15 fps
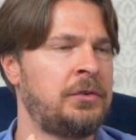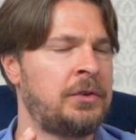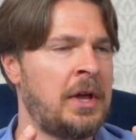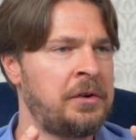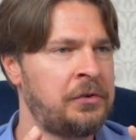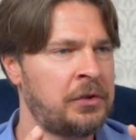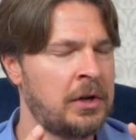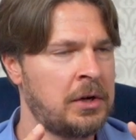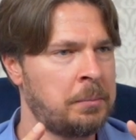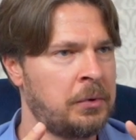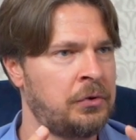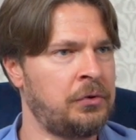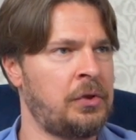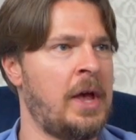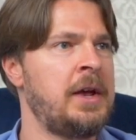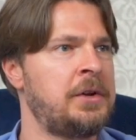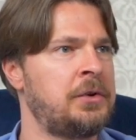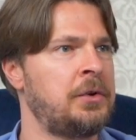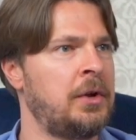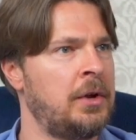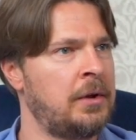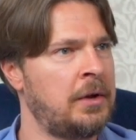set up a
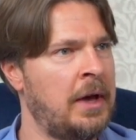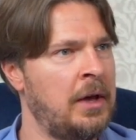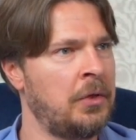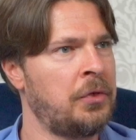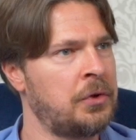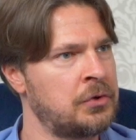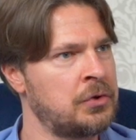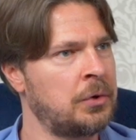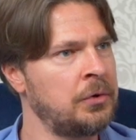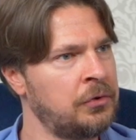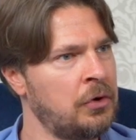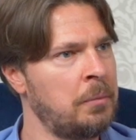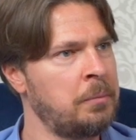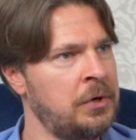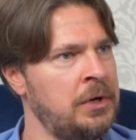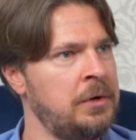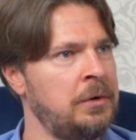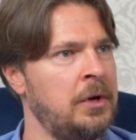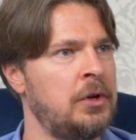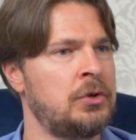state health insurance company,